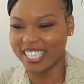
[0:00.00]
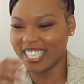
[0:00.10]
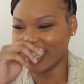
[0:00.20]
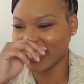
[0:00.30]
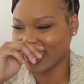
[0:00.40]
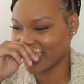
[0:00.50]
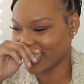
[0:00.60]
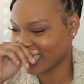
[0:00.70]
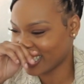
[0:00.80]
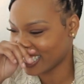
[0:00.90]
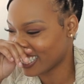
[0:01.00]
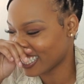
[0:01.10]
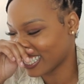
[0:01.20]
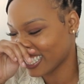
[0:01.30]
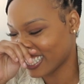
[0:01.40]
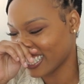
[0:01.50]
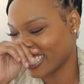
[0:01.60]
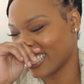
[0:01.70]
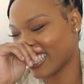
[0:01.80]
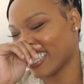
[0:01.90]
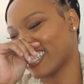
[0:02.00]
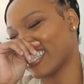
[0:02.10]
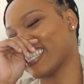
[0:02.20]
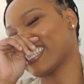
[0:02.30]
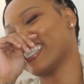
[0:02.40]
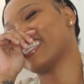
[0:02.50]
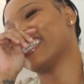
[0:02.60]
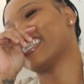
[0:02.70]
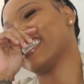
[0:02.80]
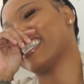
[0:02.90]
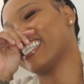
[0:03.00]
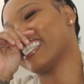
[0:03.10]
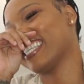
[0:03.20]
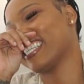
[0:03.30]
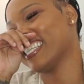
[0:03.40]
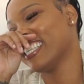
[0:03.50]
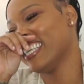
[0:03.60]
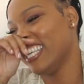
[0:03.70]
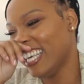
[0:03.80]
(no one is talking)